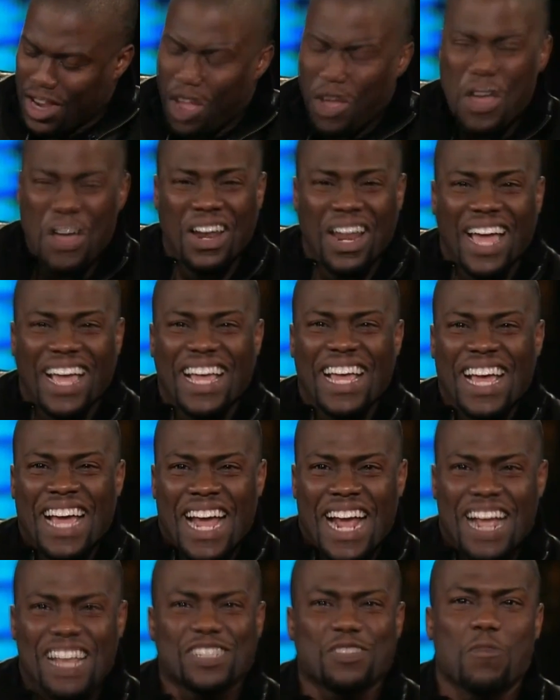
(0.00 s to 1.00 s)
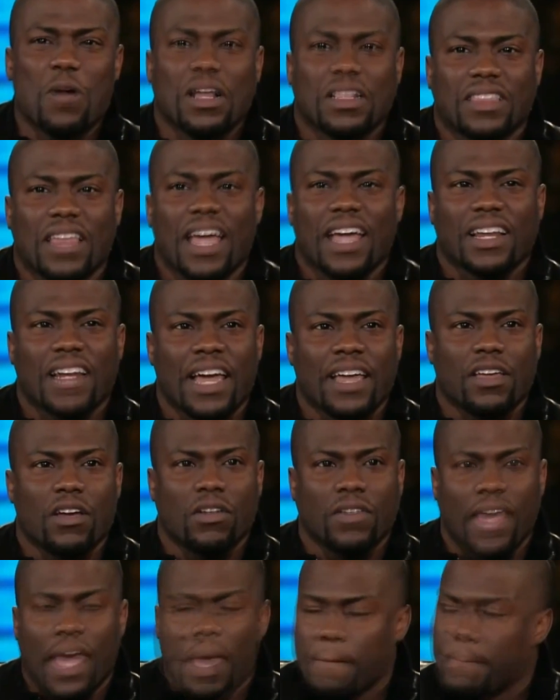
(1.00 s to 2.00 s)
No, like, here's the one thing. Like,
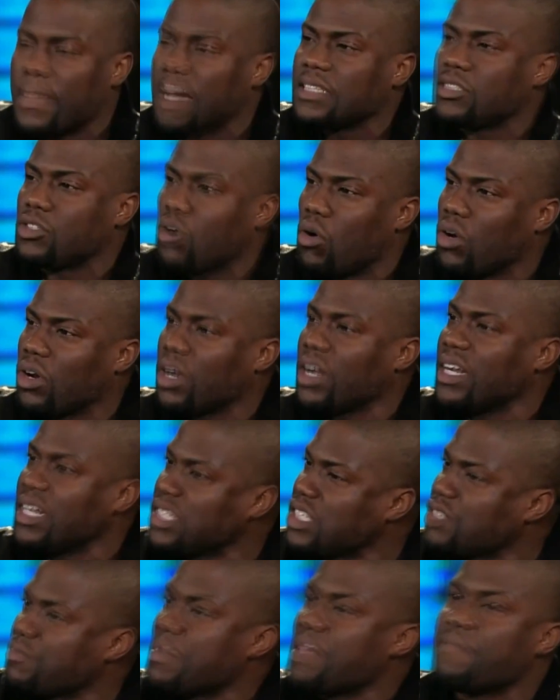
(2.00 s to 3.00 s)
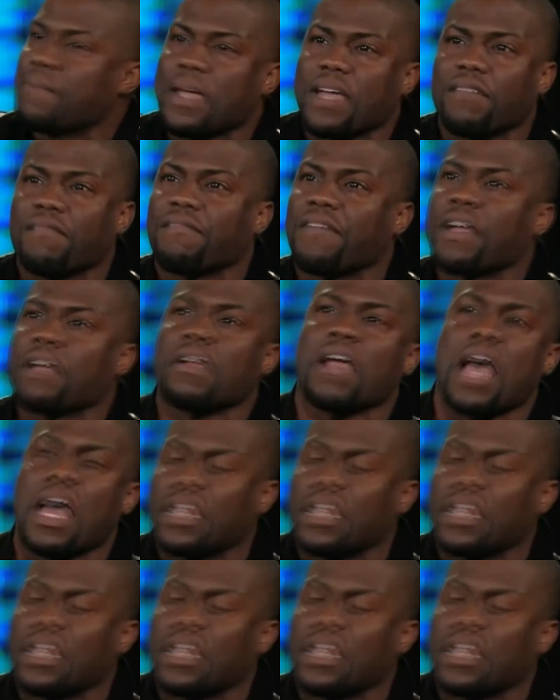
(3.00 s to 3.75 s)
okay, my daughter, and this is me being very